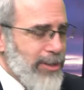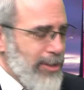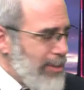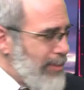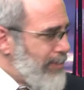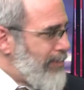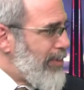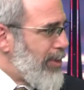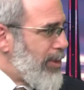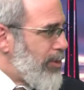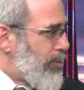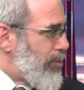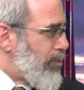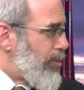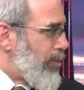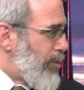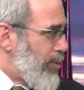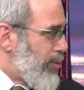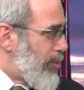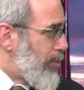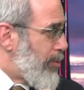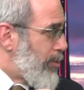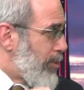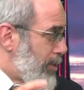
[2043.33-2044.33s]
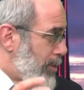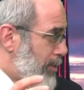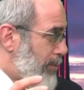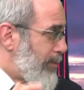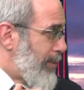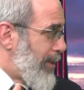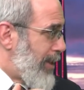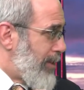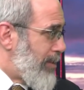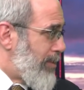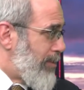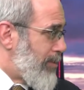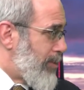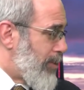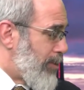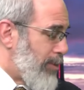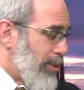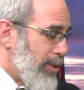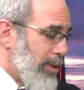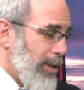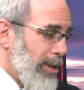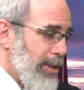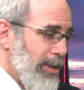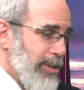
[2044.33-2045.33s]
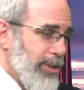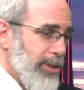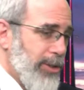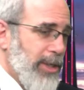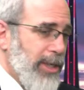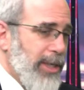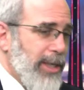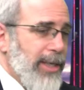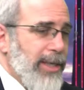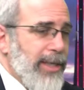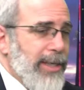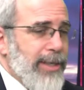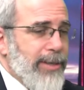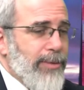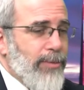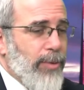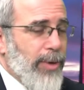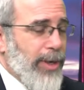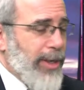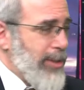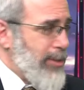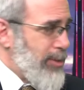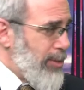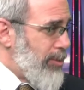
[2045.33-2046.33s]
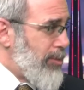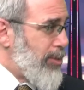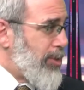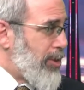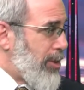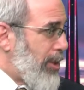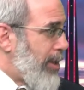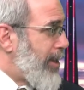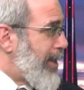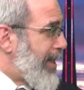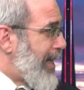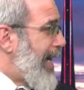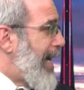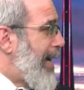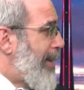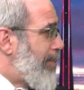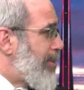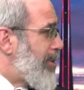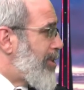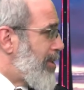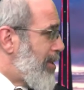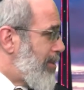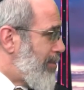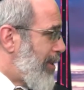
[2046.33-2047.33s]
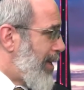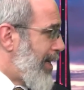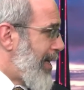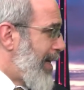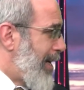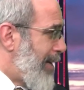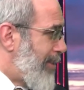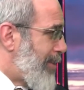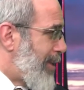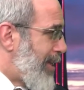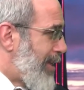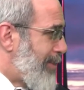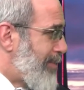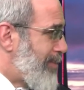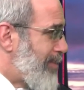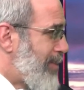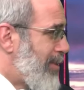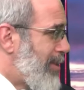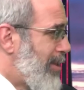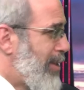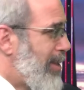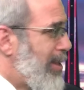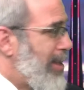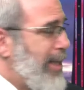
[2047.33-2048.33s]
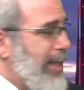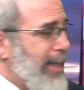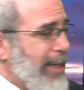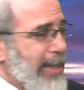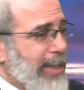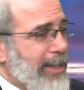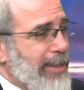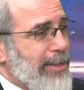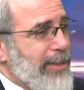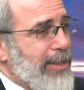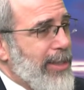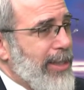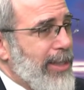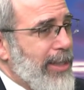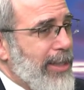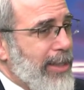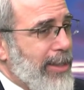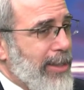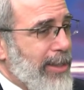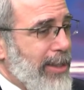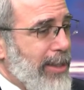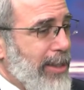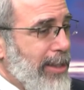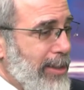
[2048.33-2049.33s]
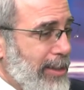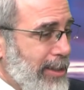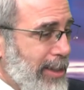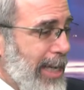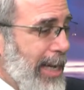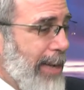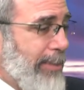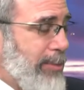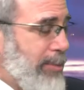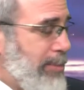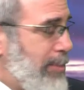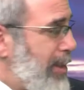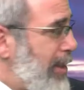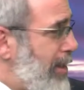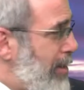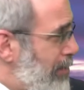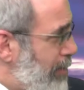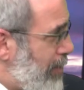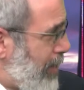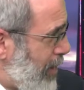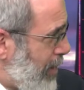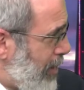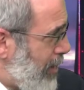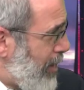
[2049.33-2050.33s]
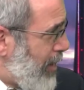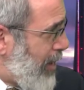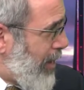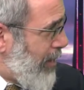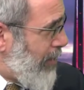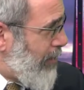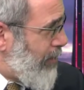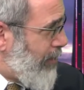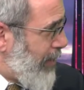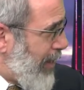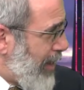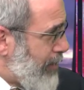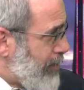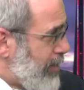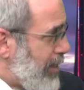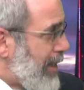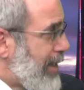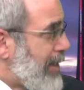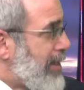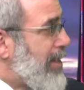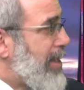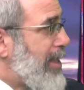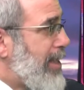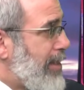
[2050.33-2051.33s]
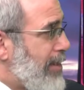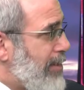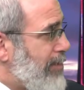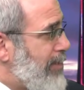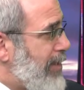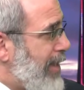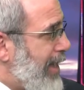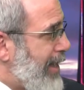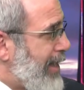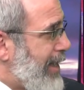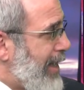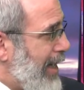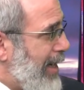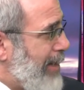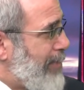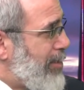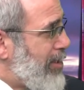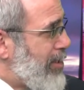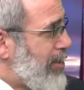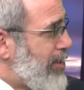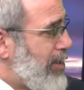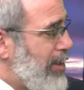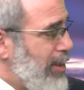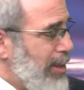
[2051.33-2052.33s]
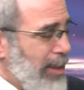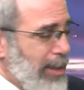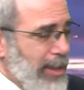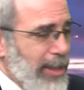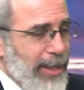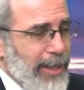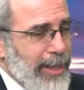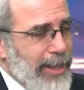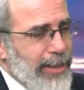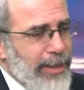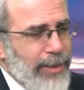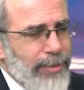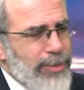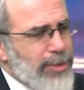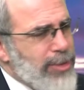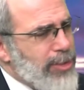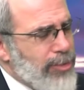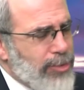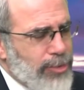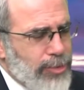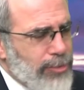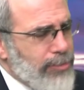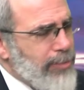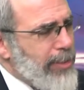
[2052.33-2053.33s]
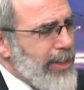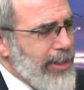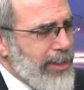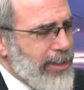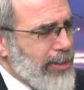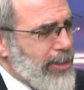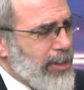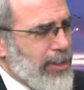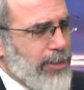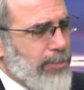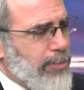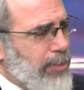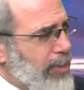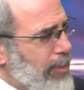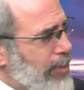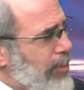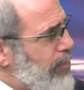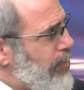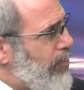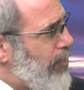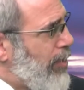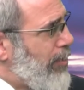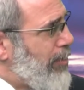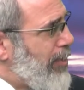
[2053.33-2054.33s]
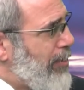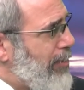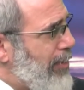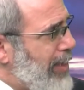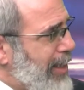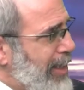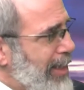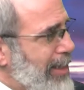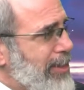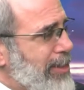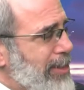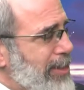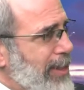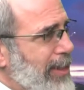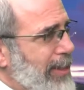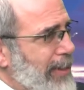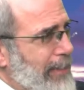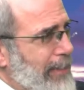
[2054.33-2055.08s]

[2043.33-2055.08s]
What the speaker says: individual who was the founder of Touro College, wanted to start a campus in Miami. And he tapped me to be the founding dean of that campus, and that was a tremendous experience for me, because